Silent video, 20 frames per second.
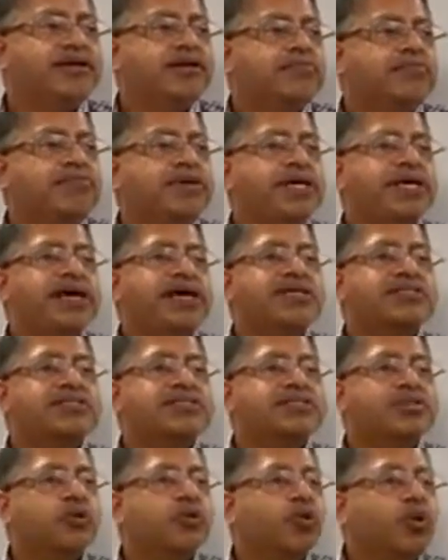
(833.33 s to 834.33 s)
Because
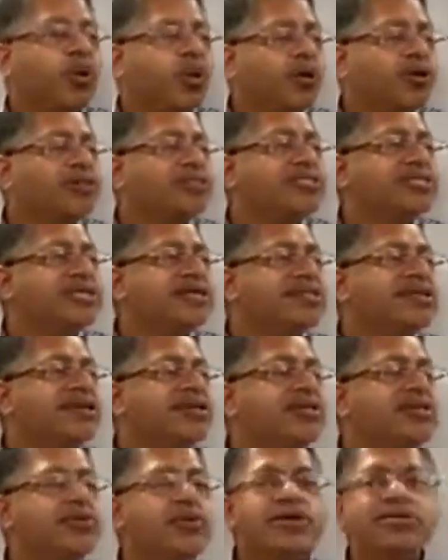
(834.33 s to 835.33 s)
the royalty, the
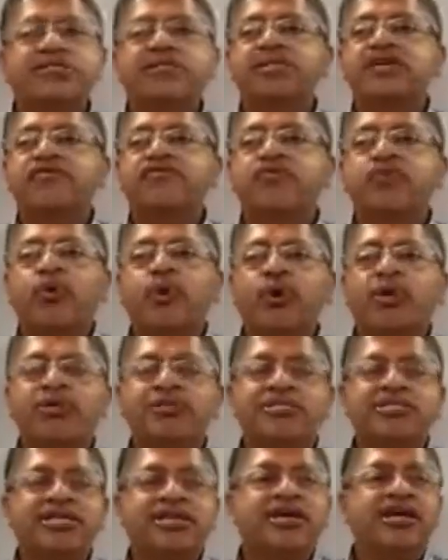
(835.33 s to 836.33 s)
anointing of
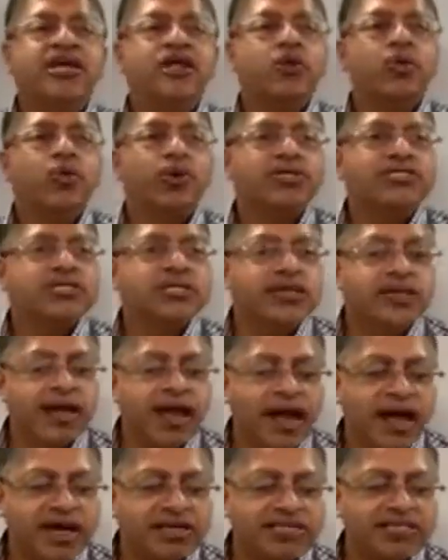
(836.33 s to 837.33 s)
royalty was
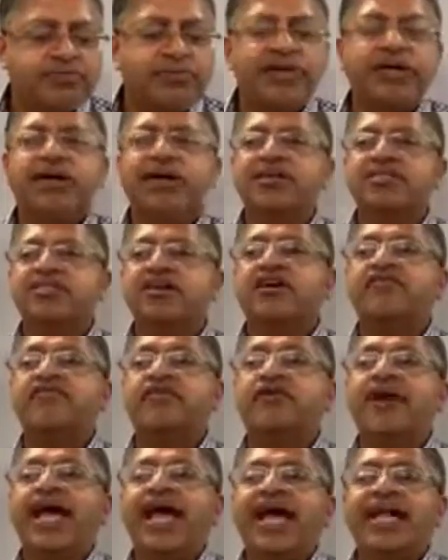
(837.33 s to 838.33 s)
lost because of
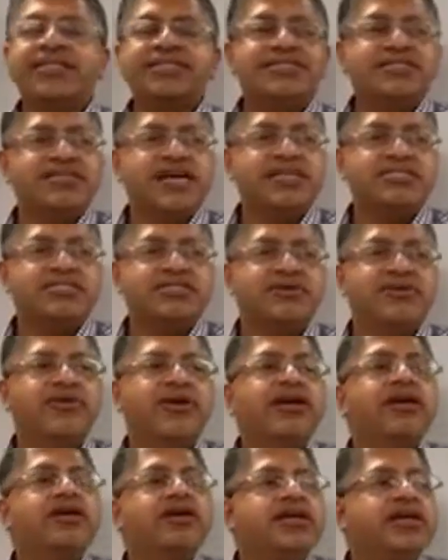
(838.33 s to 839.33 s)
her ancestor,
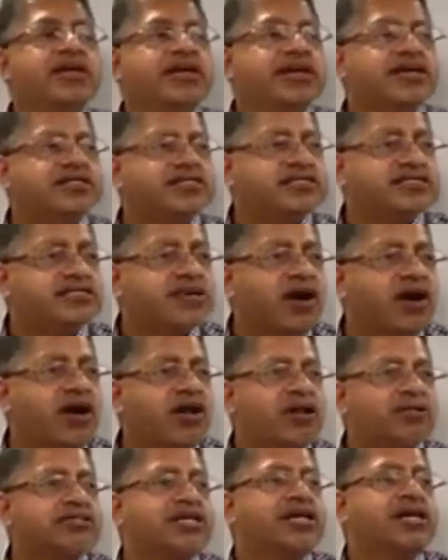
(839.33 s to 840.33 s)
King
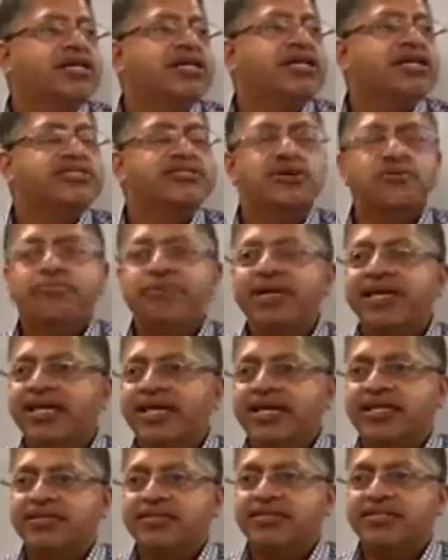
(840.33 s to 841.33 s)
Saul's
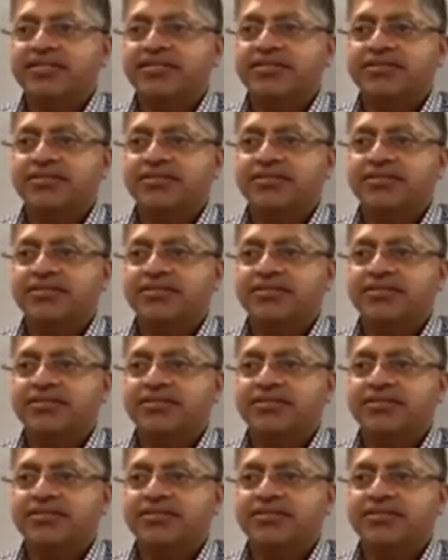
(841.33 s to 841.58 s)
disobedience.